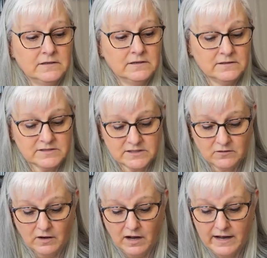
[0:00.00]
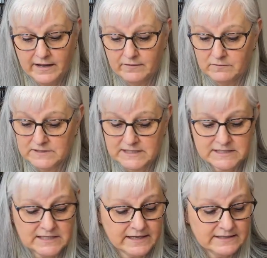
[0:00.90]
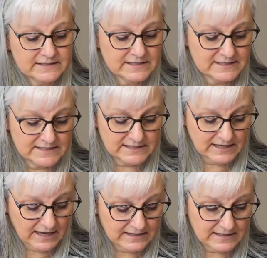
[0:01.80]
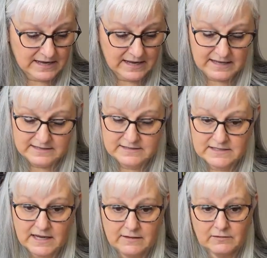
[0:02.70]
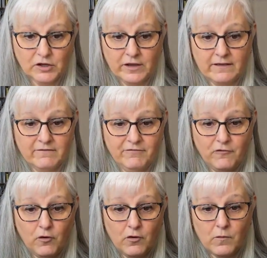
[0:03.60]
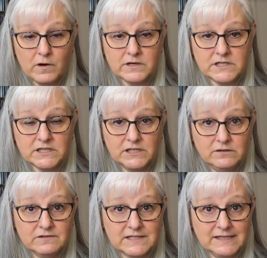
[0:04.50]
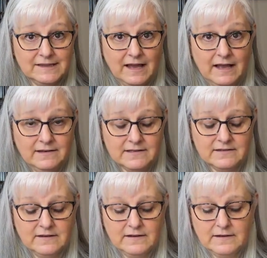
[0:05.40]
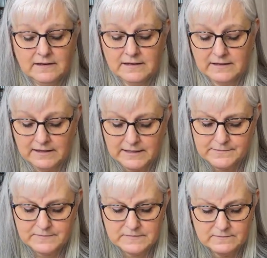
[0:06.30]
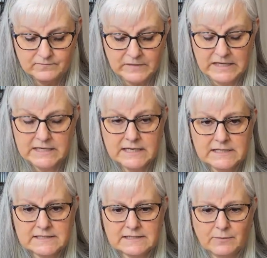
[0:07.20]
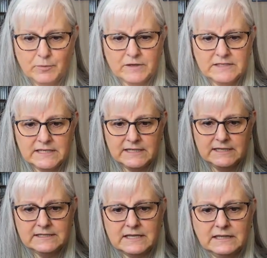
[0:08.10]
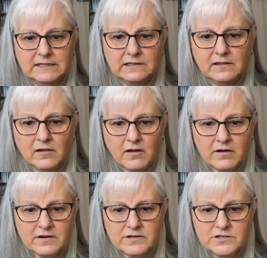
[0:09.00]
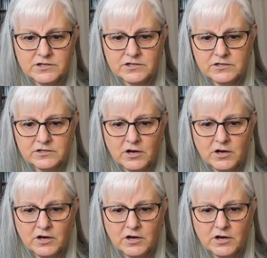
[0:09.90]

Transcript: So I was excited to see that, and looking forward to using that. The print is a little large.